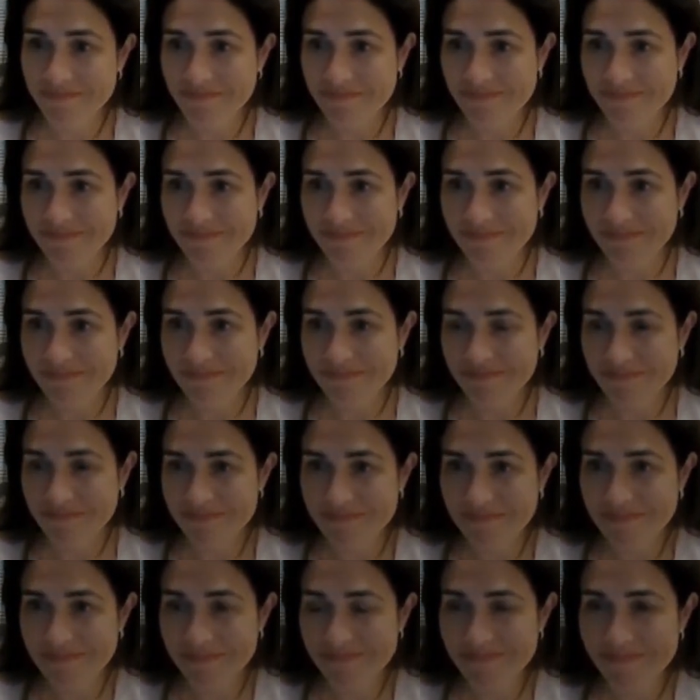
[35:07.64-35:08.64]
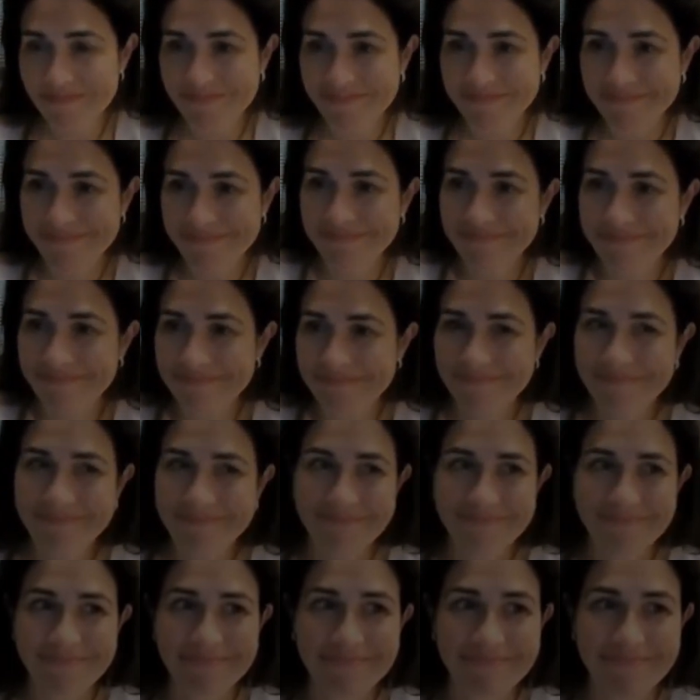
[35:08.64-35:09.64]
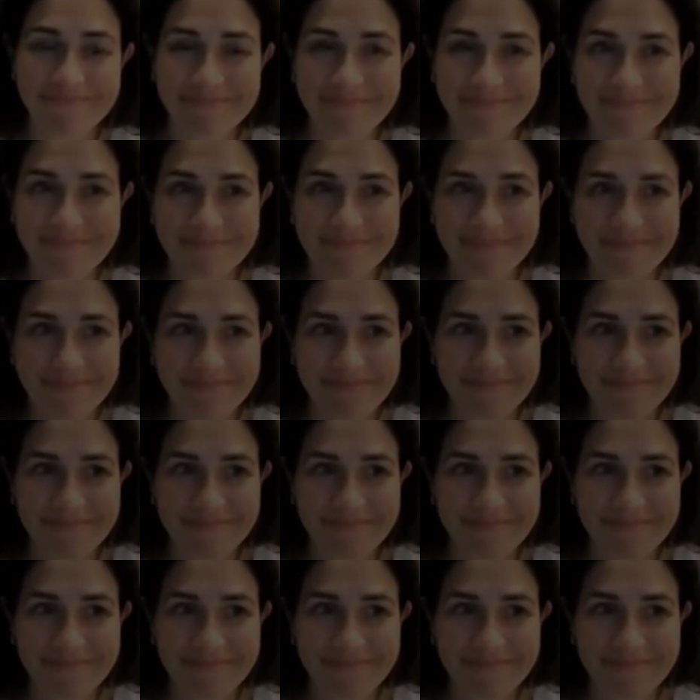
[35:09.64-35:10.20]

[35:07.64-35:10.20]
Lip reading: (not speaking)